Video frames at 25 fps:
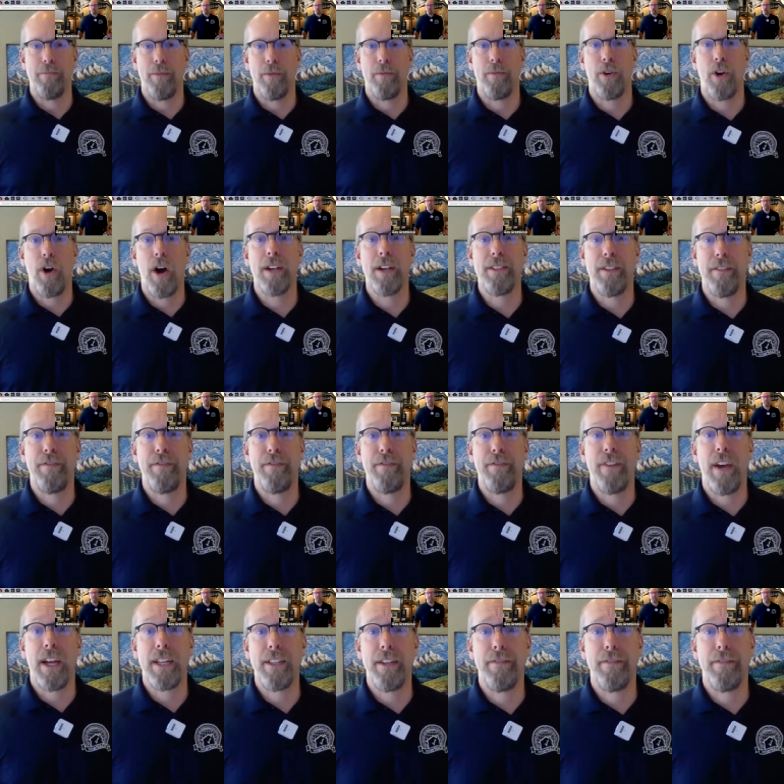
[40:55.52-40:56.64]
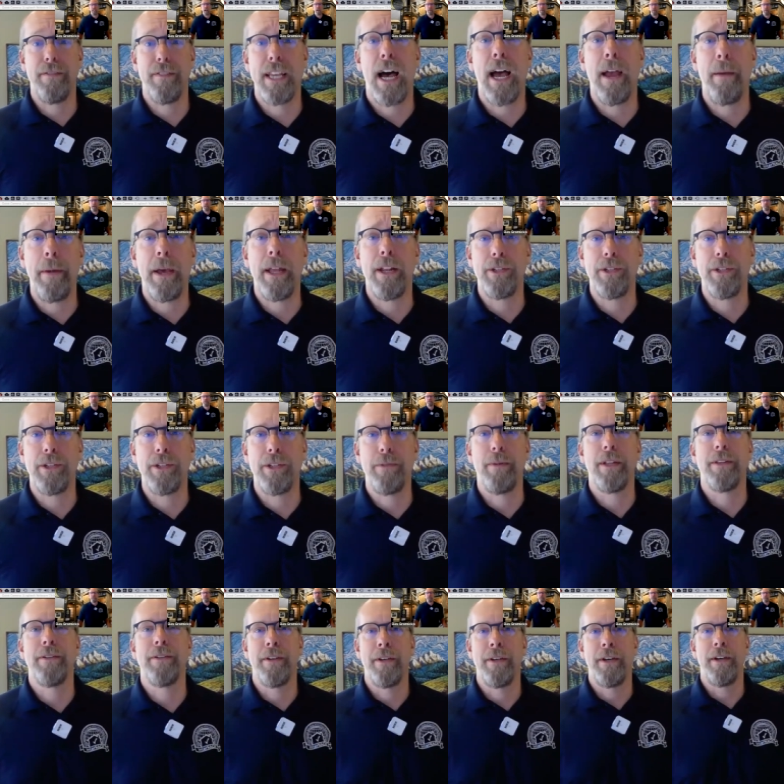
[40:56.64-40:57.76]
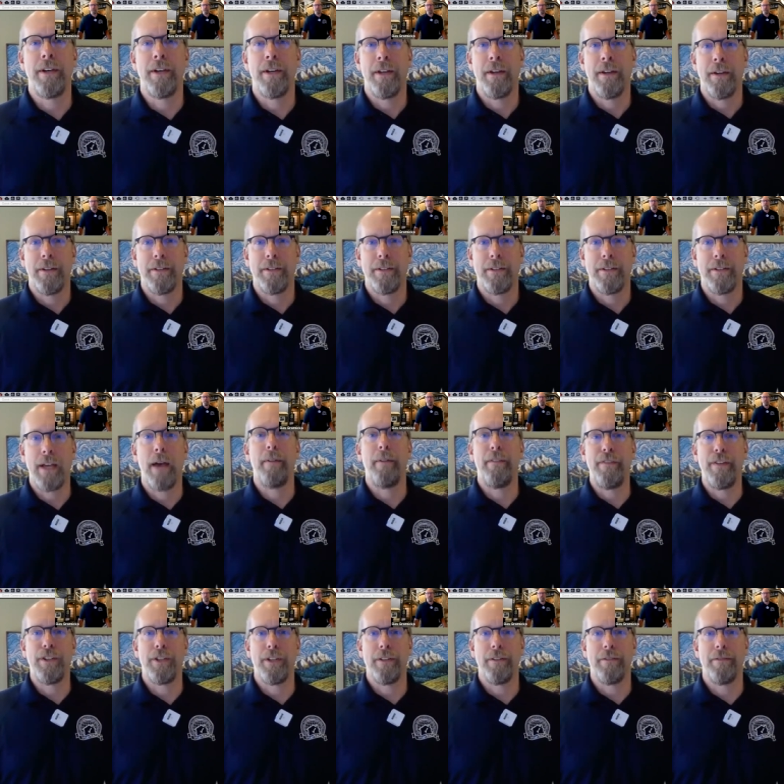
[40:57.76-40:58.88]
cost effective and time management, time efficient